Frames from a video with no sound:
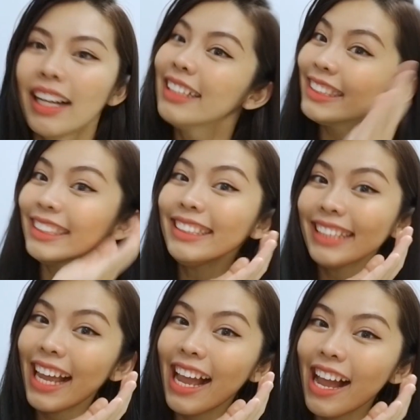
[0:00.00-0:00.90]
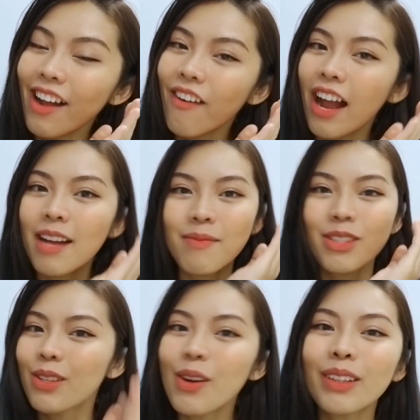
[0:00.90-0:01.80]
Xin chào! I'm
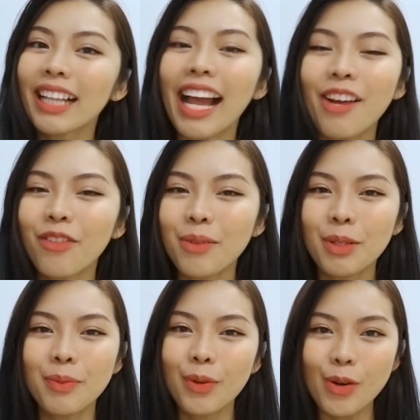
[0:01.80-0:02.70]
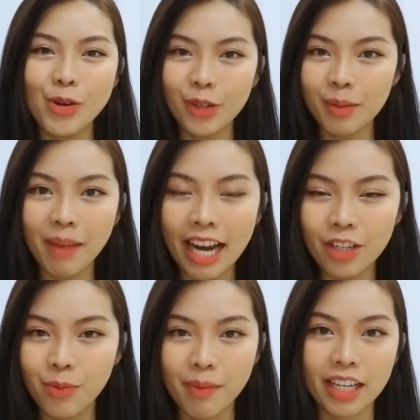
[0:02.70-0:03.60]
so glad with people who come back to
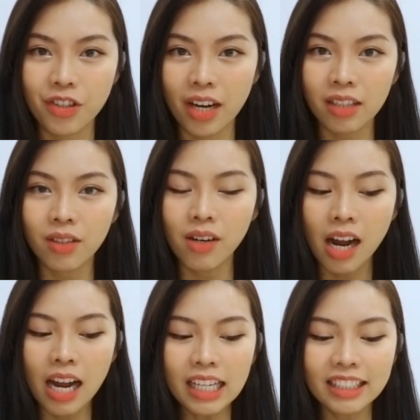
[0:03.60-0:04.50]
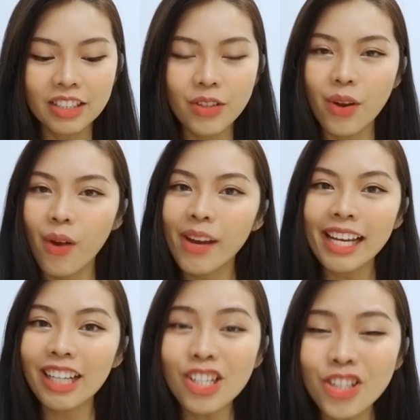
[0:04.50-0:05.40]
my channel because you know
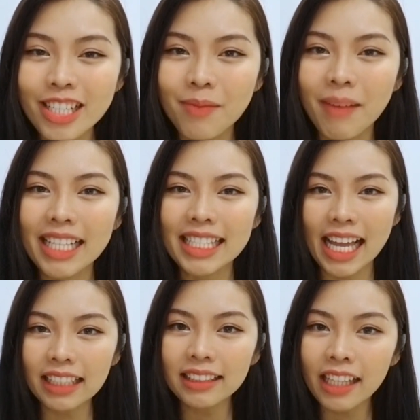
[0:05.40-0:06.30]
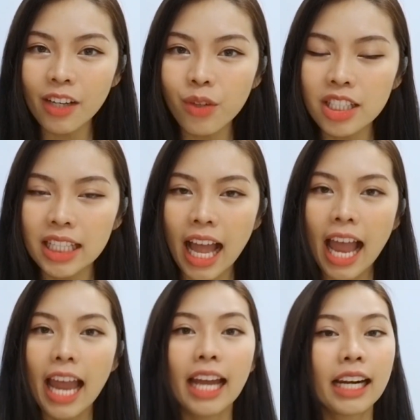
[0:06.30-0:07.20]
English is my second language
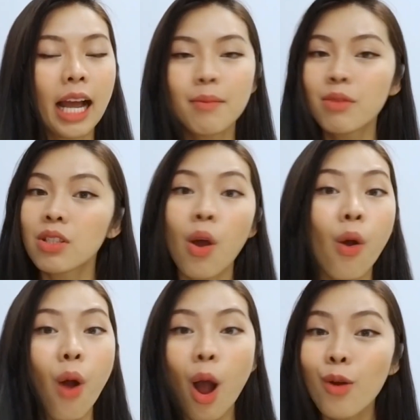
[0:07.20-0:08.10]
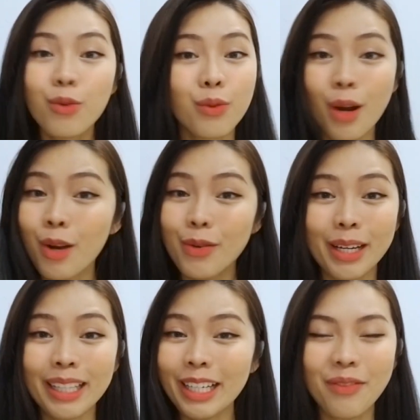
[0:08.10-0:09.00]
and I'm so
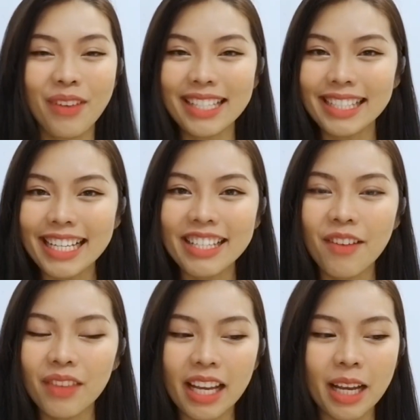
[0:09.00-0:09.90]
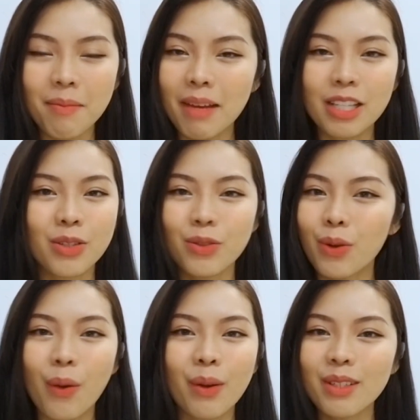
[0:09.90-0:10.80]
worried if I say something and make you
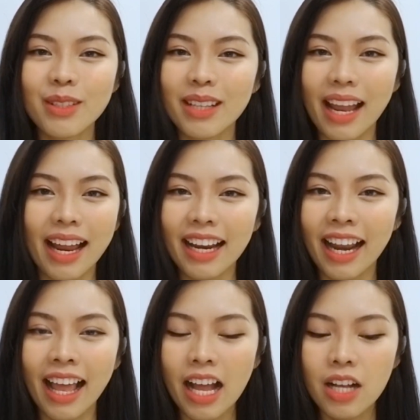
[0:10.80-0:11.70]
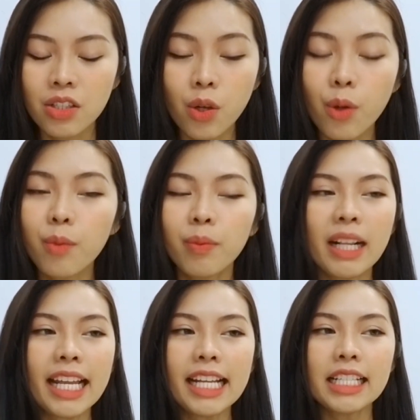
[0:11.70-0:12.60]
don't understand. So
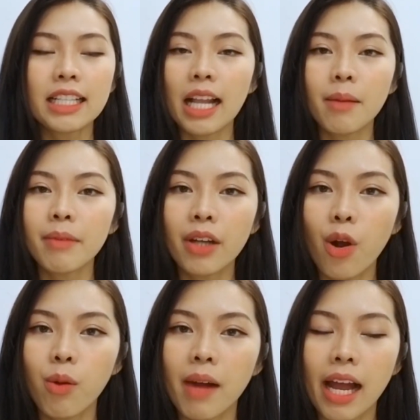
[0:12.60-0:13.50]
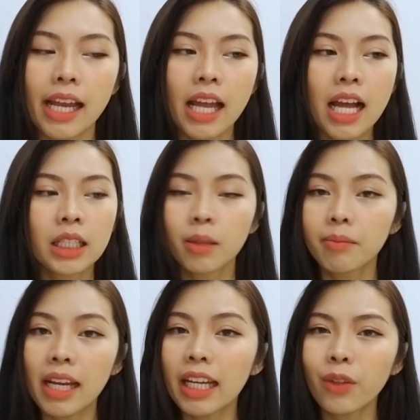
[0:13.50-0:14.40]
please let me know by
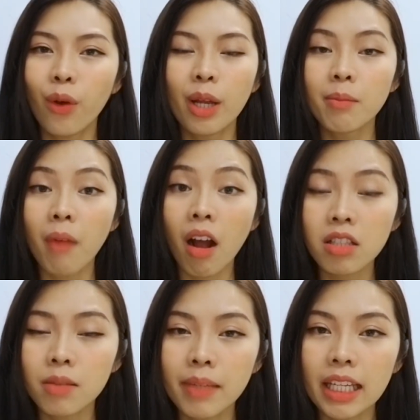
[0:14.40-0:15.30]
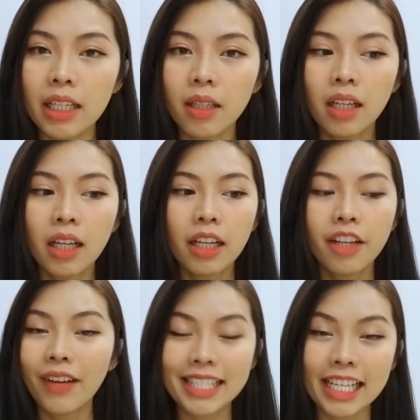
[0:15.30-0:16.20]
comment or inbox me if
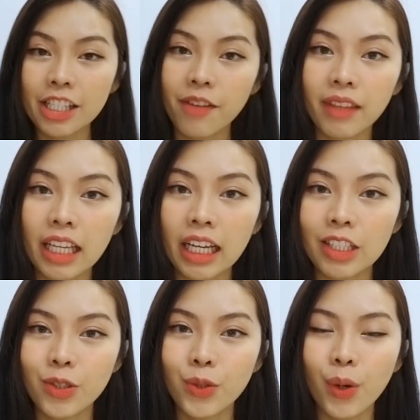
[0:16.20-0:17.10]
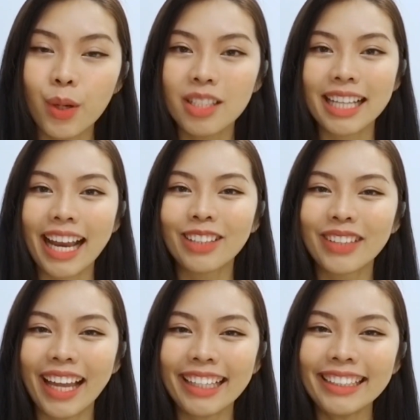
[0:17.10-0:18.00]
I say something and you don't understand,
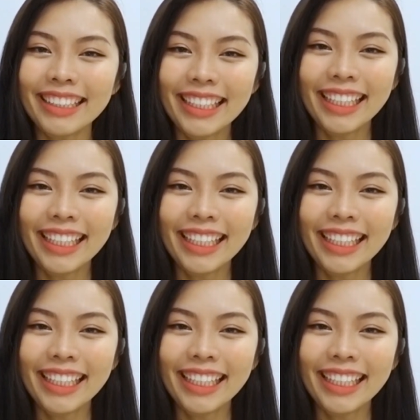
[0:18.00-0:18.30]
okay?